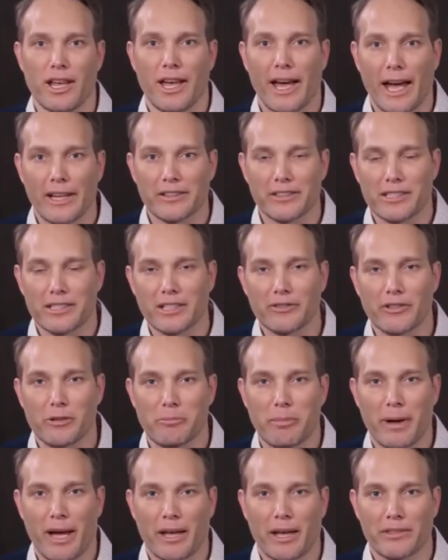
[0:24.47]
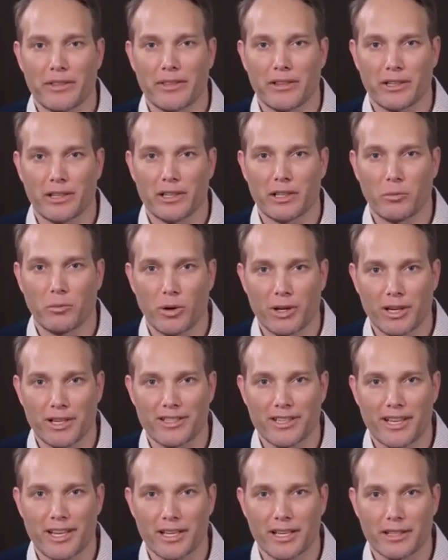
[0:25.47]
has a different path that they're going to want to
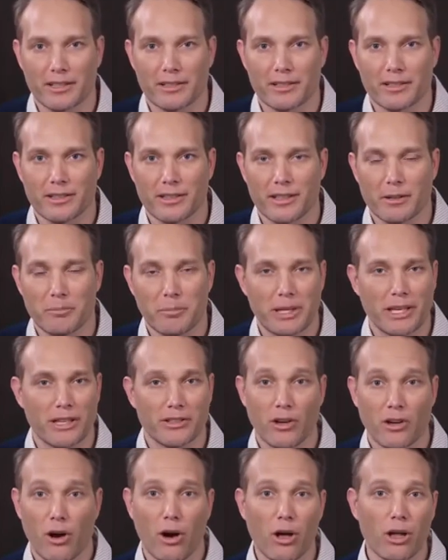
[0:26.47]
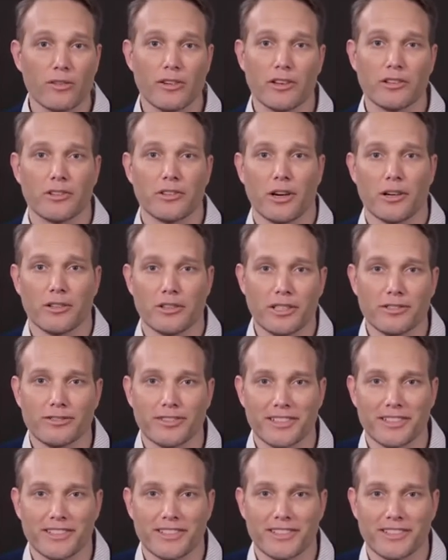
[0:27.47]
take, because all of us are
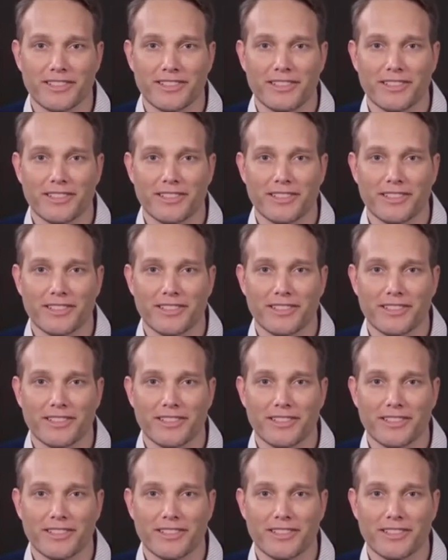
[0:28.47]
different.